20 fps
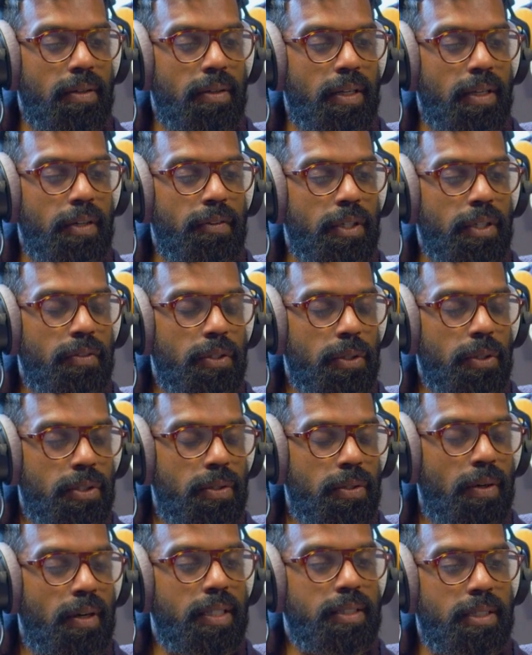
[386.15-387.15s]
if you're
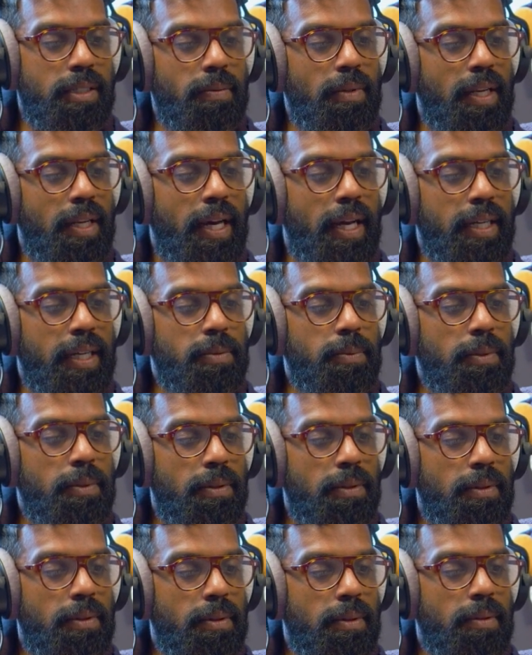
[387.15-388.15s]
trying to relax
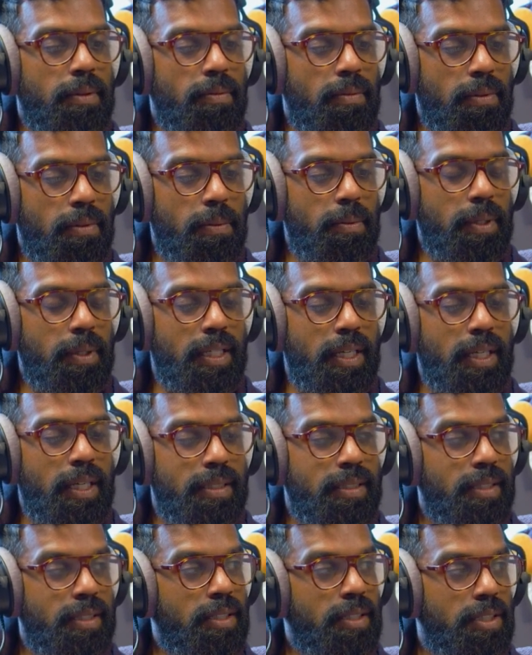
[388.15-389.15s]
with 3
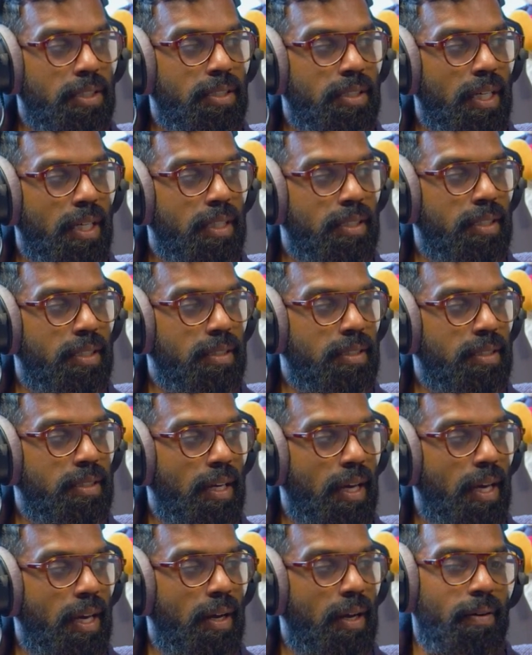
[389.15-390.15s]
kids that are just itching to
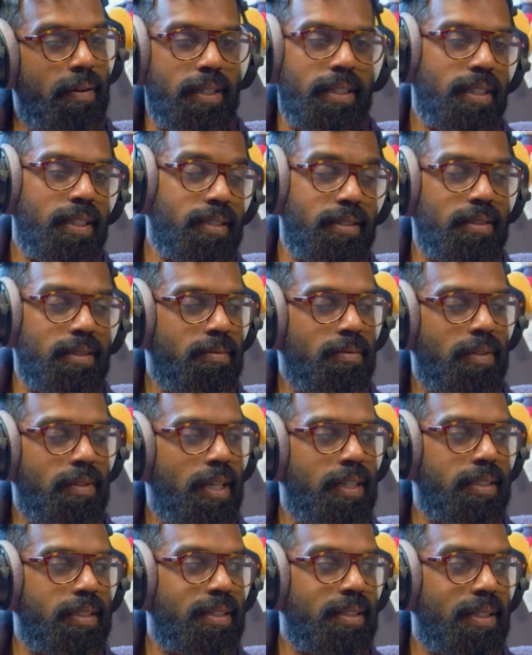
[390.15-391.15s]
get out, it isn't
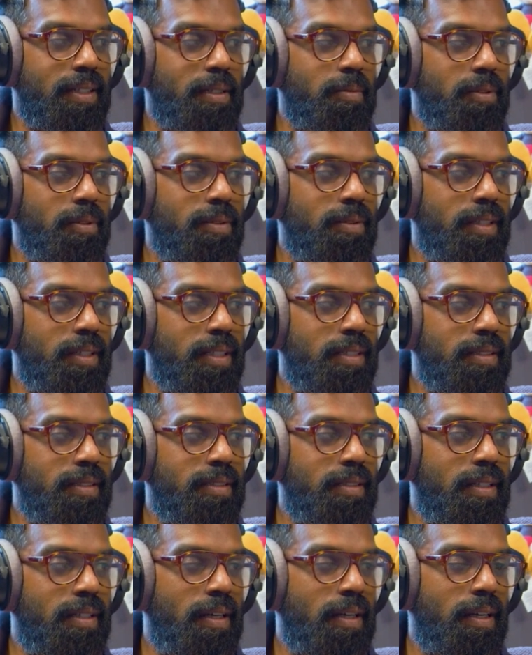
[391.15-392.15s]
relaxing anymore.
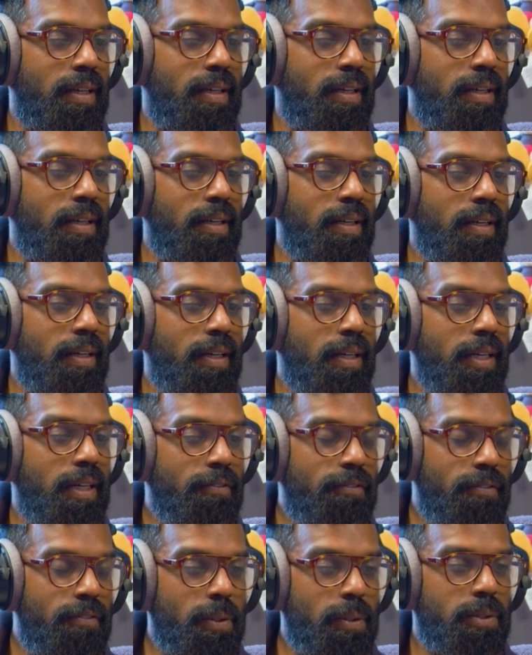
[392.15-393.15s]
It's,
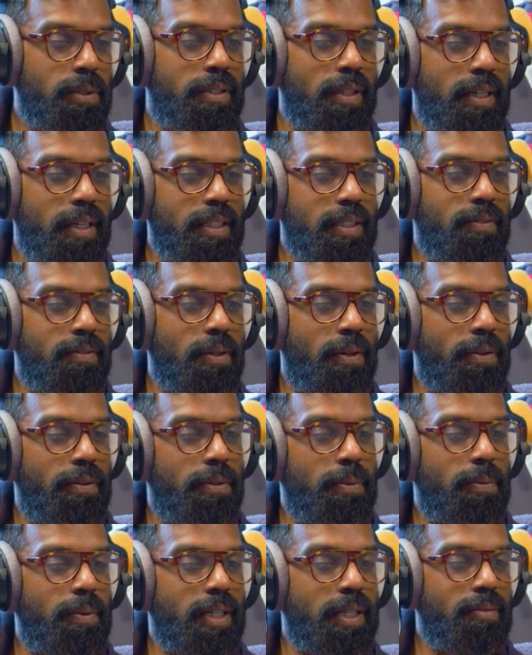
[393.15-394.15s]
it feels like you've got
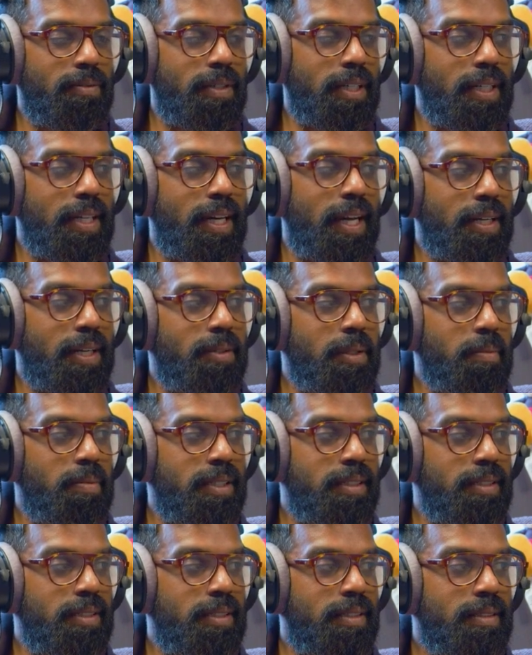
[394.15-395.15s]
3 really angry
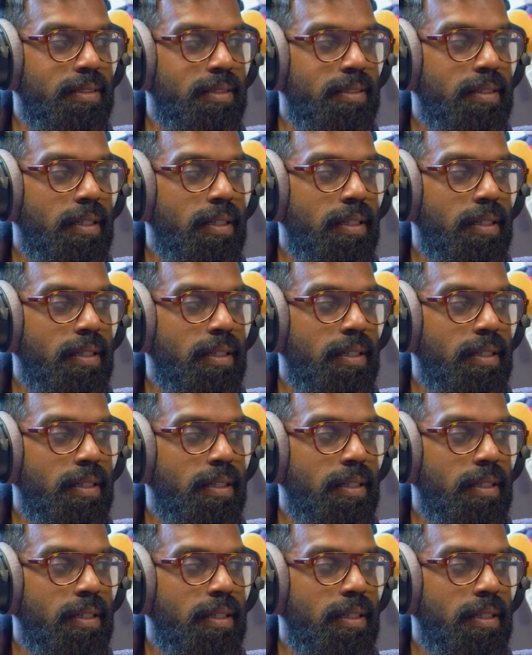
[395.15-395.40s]
prisoners.